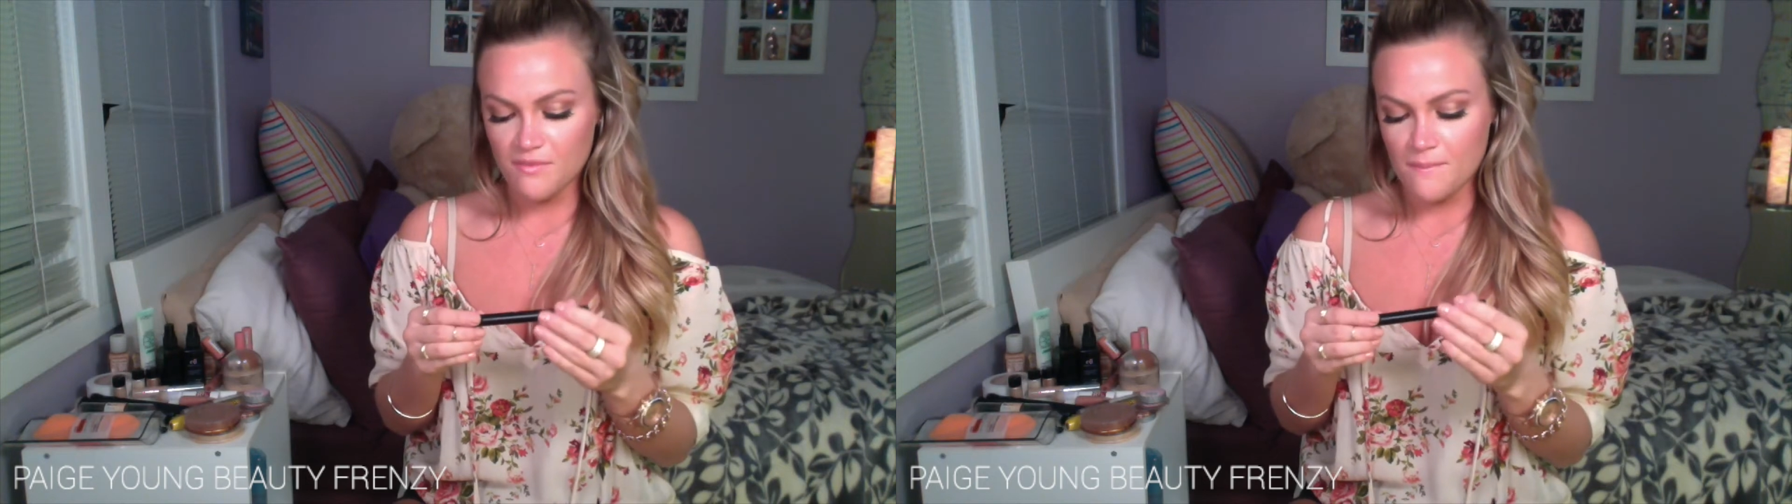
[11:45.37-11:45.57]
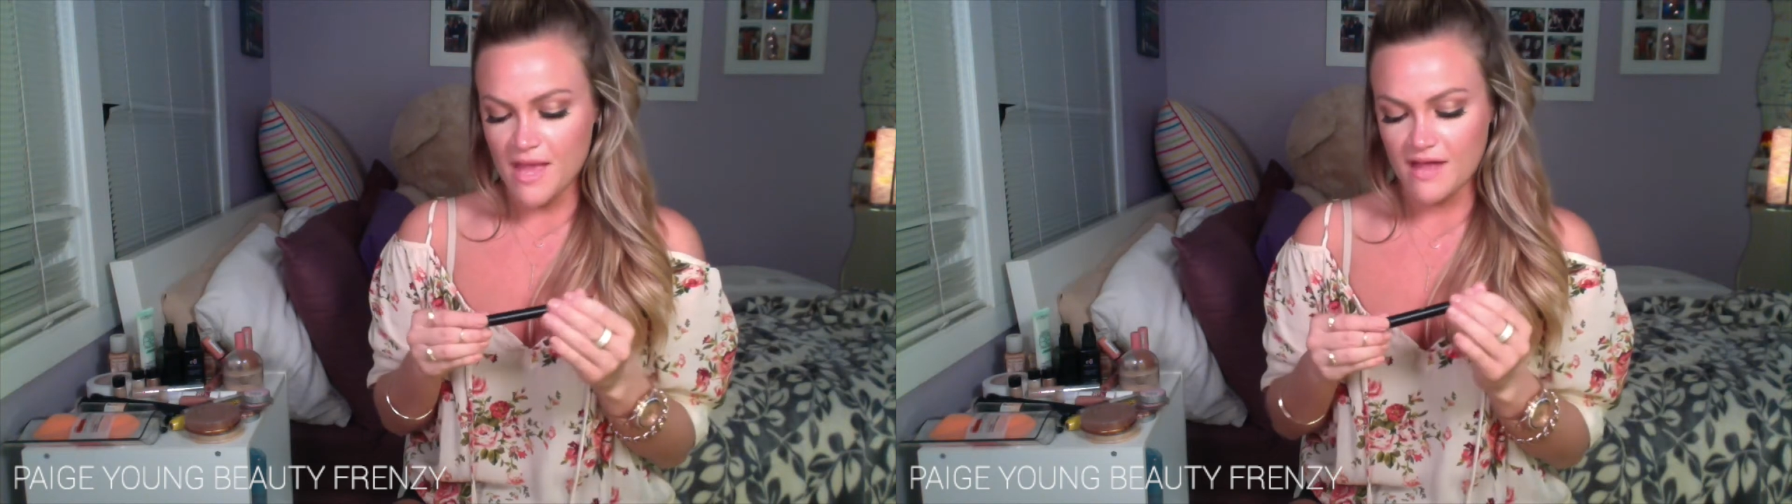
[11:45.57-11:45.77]

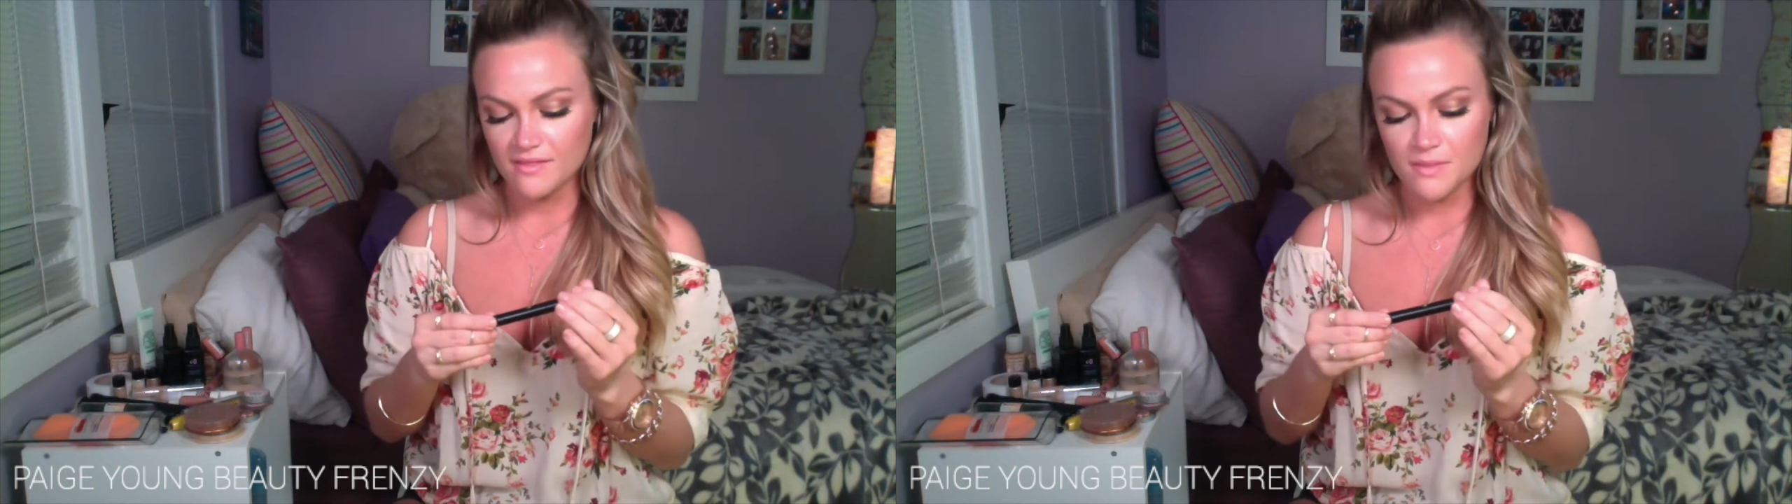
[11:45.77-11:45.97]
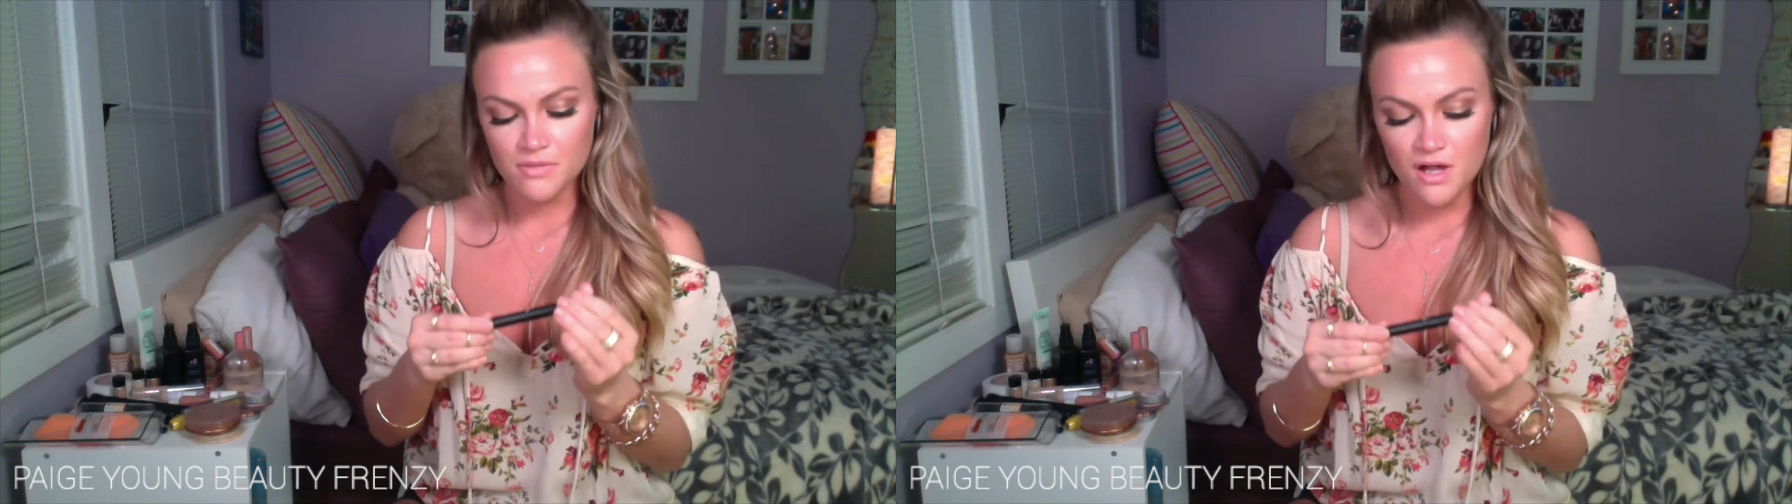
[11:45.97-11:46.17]
Matte
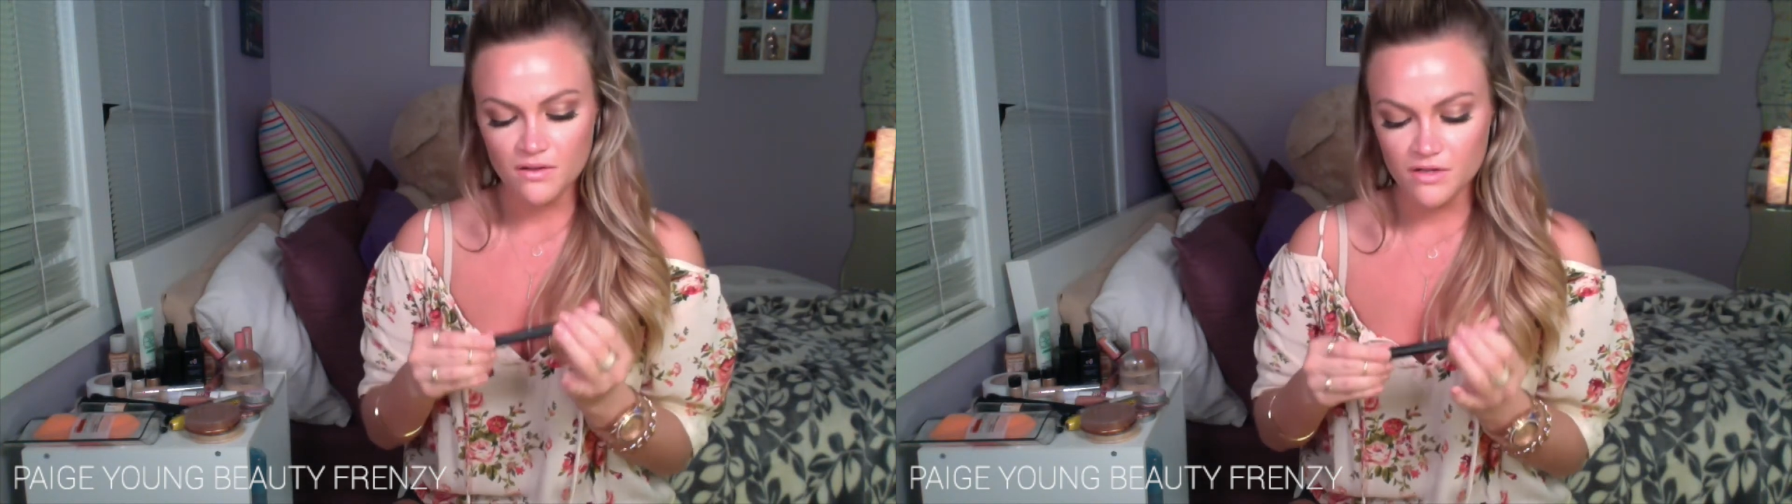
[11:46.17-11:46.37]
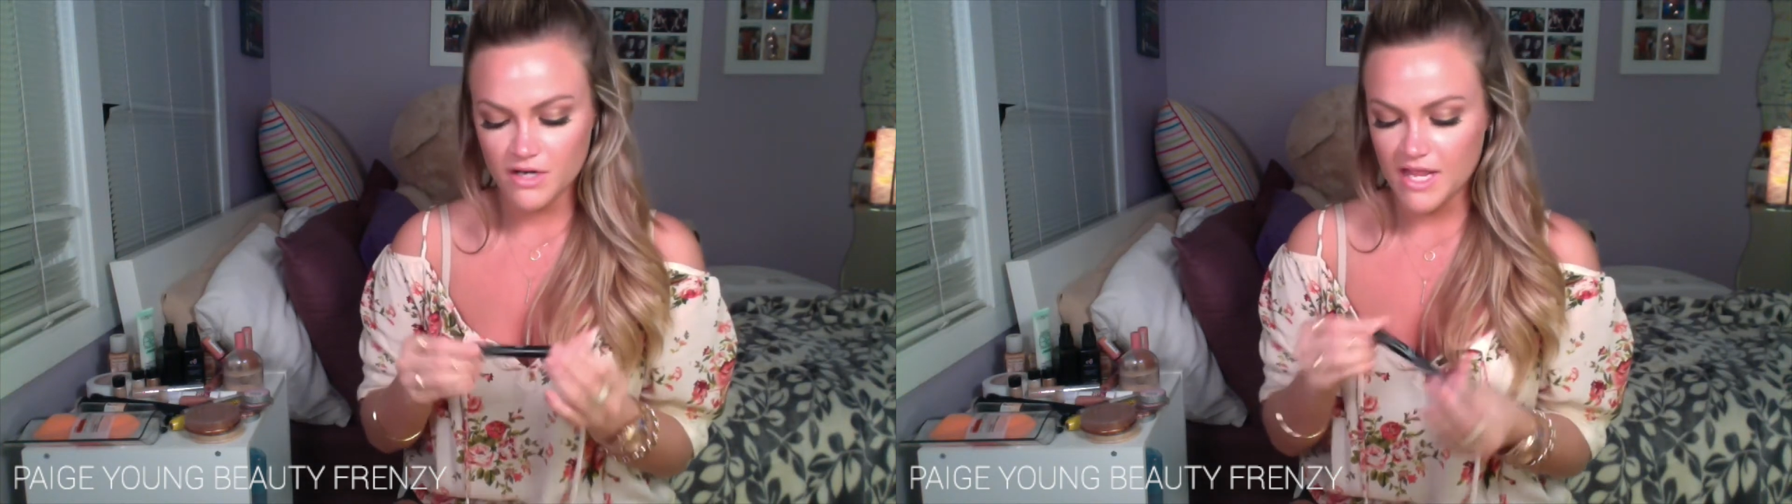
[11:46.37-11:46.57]
Lip Color,